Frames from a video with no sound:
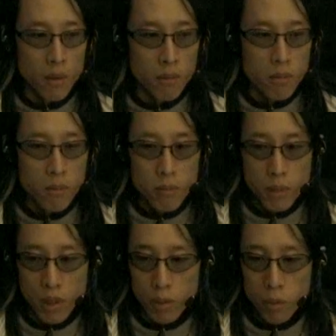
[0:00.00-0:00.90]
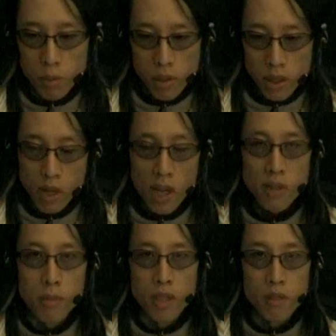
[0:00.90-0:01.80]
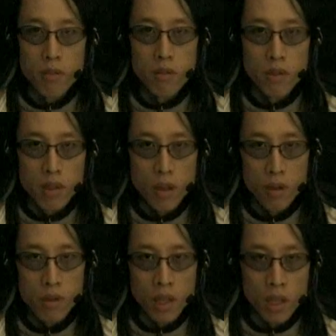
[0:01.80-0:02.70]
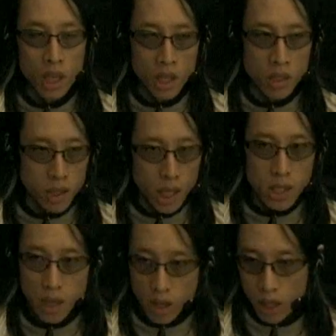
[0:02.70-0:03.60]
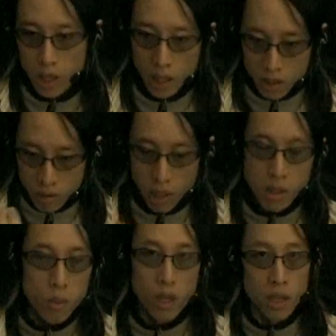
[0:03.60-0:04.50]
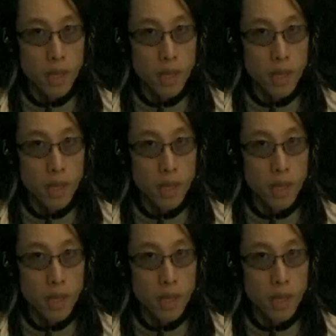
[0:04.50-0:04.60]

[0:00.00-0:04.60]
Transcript: um, you know, a draftsman goes and, and takes a thing and, and creates.